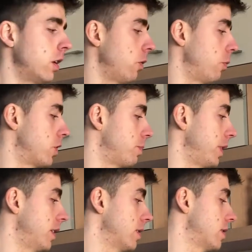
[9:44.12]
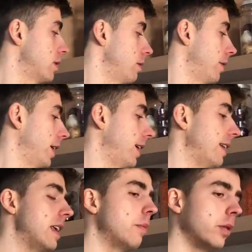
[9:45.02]
which means they
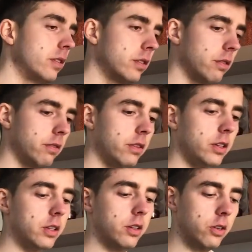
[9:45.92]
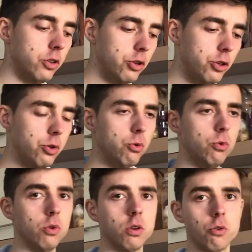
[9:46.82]
inhibit the
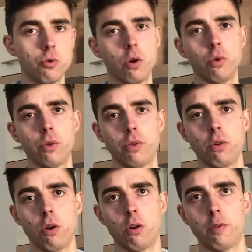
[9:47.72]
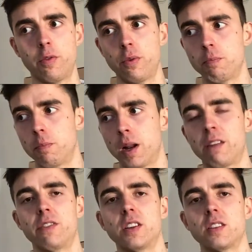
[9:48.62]
new growth of
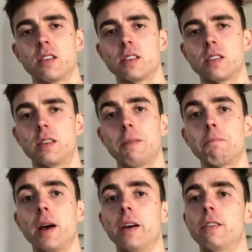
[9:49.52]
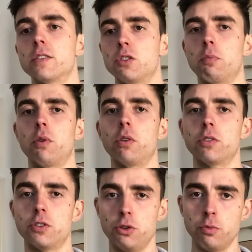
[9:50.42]
blood vessels that might support
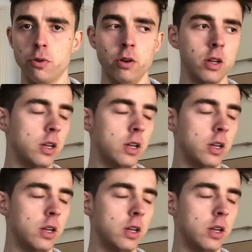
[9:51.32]
a tumor.